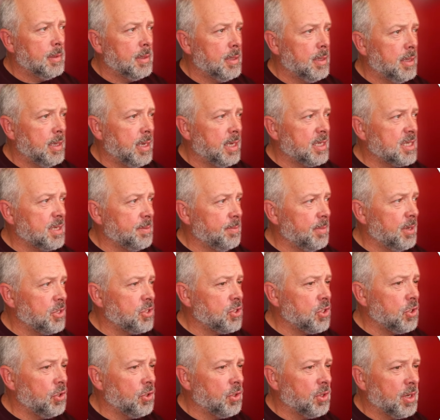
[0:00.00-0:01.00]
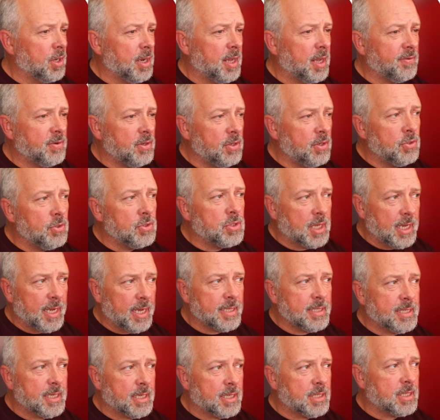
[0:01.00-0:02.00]
As I mentioned, you're going to have to use a Cat
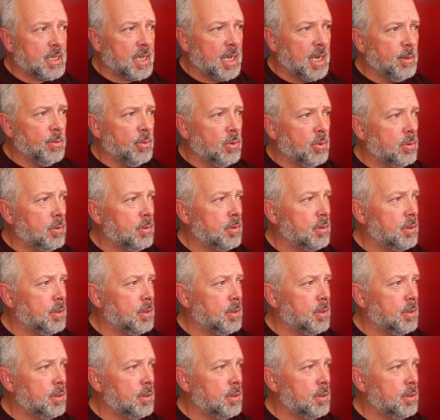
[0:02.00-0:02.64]
6 cable.